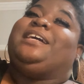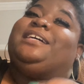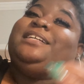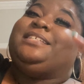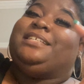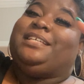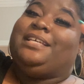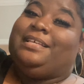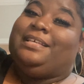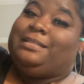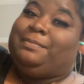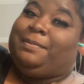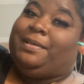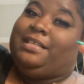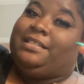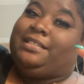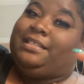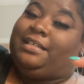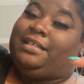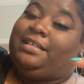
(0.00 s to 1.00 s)
a cheese
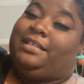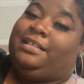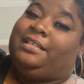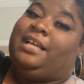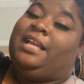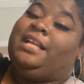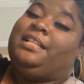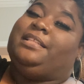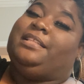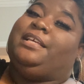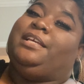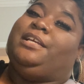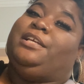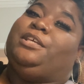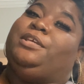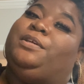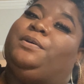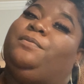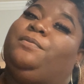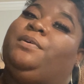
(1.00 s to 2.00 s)
pizza and
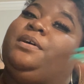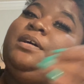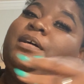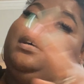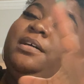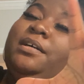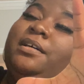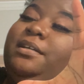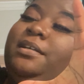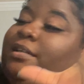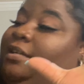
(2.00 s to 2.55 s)
then you cook